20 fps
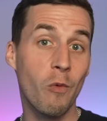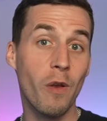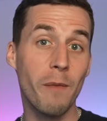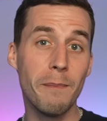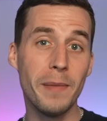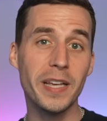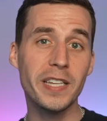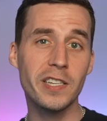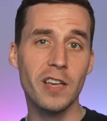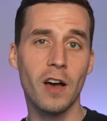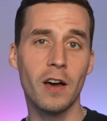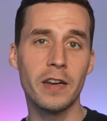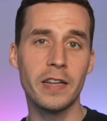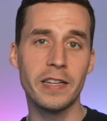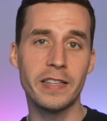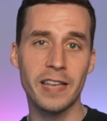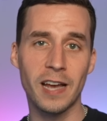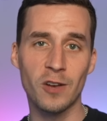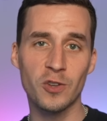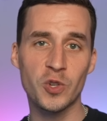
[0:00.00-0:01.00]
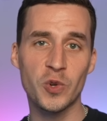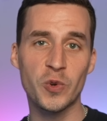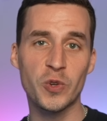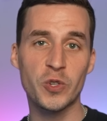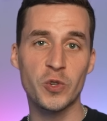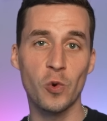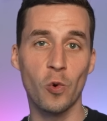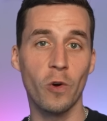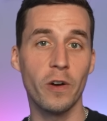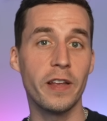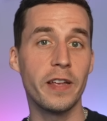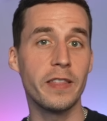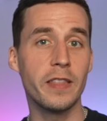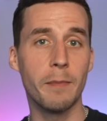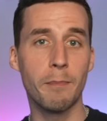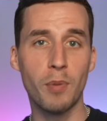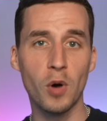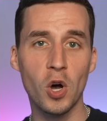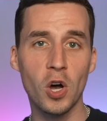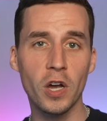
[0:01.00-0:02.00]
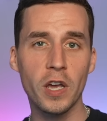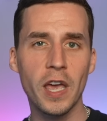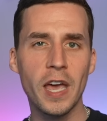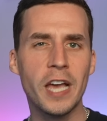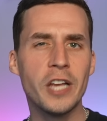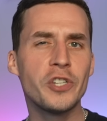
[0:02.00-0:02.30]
when Miss Honey tells her story in the book,